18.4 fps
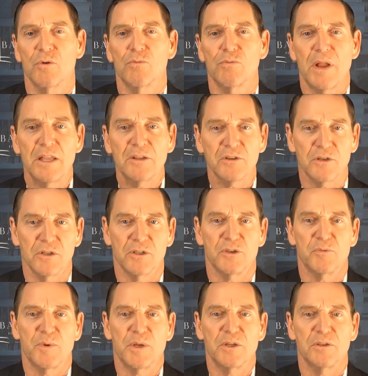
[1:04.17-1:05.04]

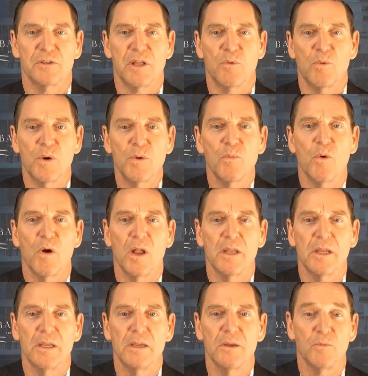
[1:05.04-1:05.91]
residence, because they wouldn't
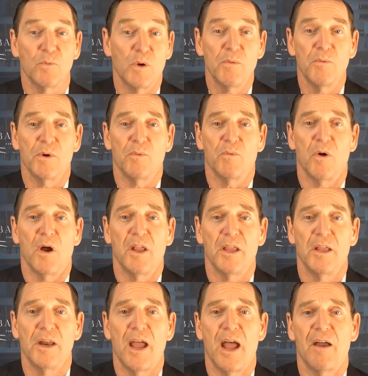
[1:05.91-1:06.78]
want you, and we wouldn't want
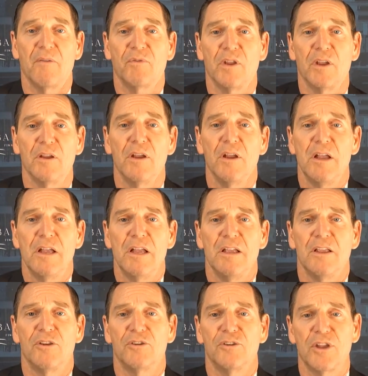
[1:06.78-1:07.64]
you, to have to
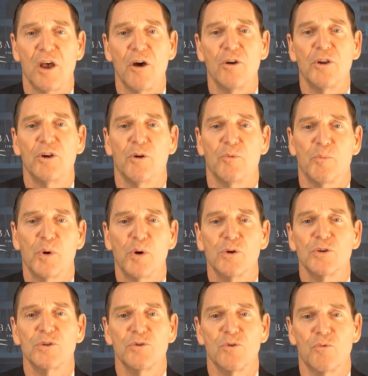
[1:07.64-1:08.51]
sell your
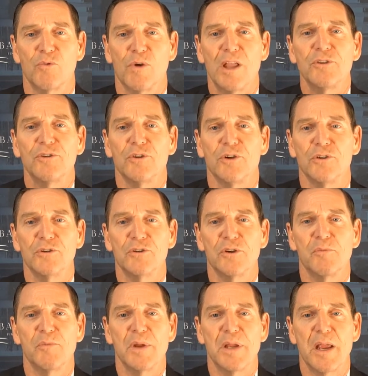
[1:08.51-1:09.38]
personal residence
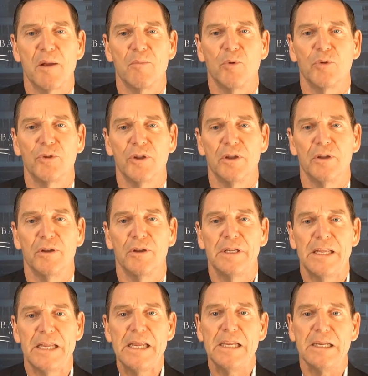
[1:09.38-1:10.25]
to be able
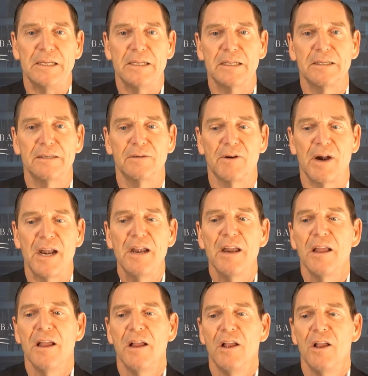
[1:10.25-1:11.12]
to eat,
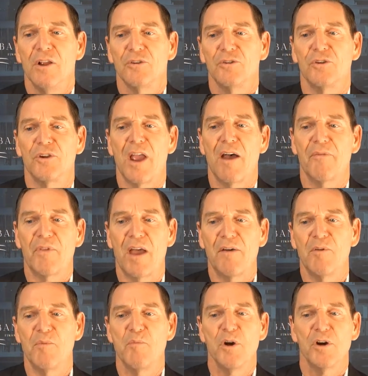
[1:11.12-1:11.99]
right? So you have to
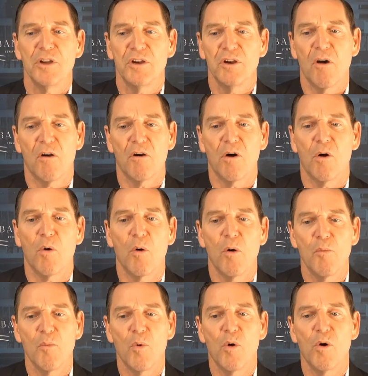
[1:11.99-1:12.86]
have $1 million
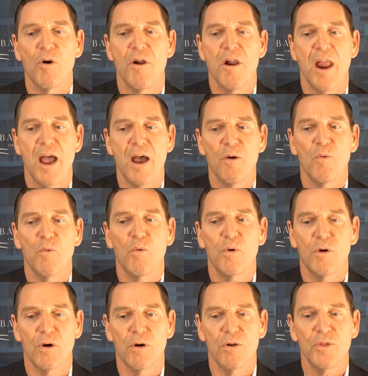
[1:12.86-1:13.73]
or more net
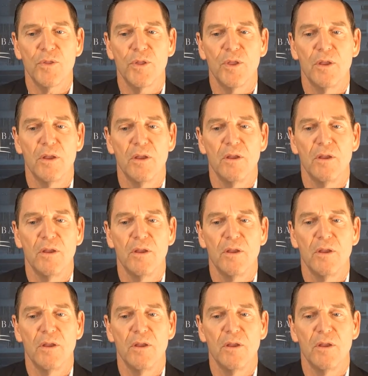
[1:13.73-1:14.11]
worth,